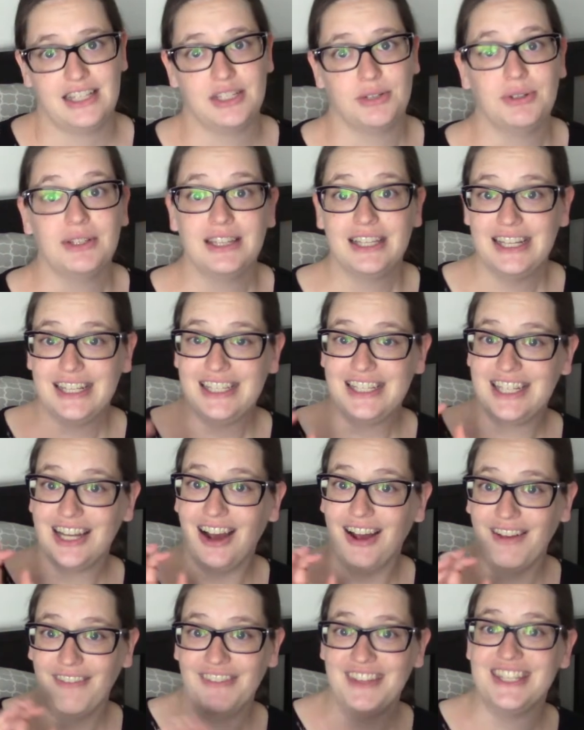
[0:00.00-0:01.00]
So at least
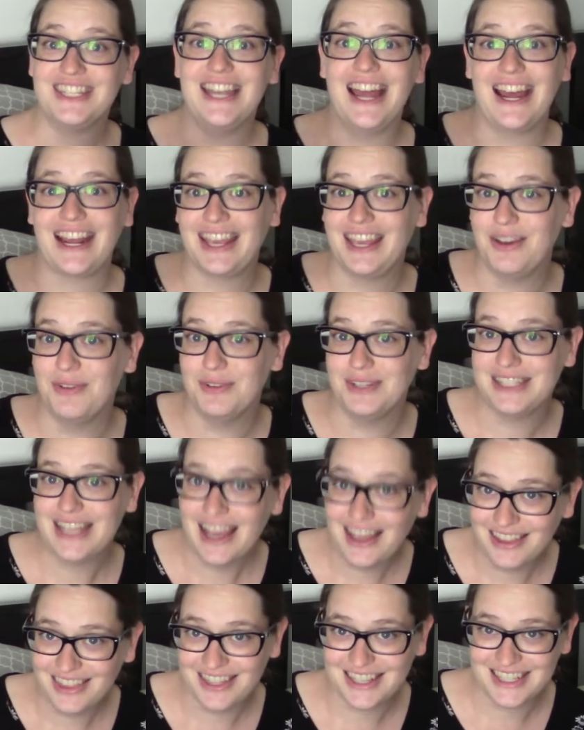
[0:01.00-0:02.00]
all of the snacking was
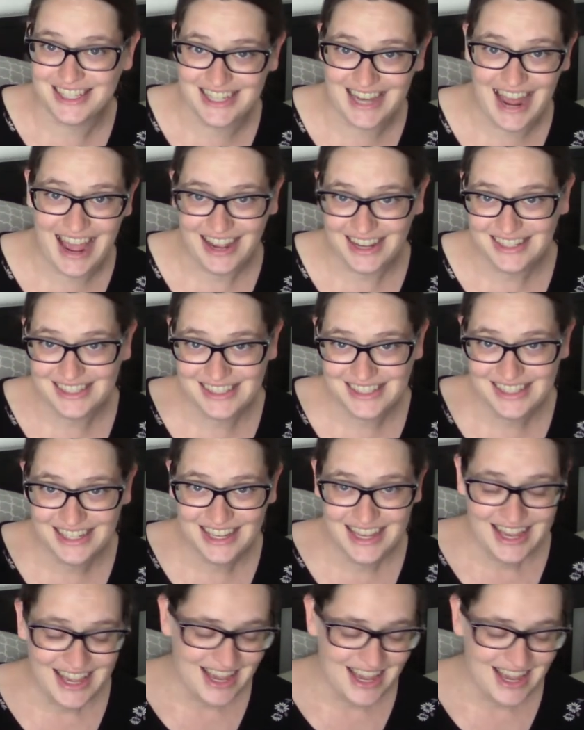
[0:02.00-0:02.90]
healthy snacks.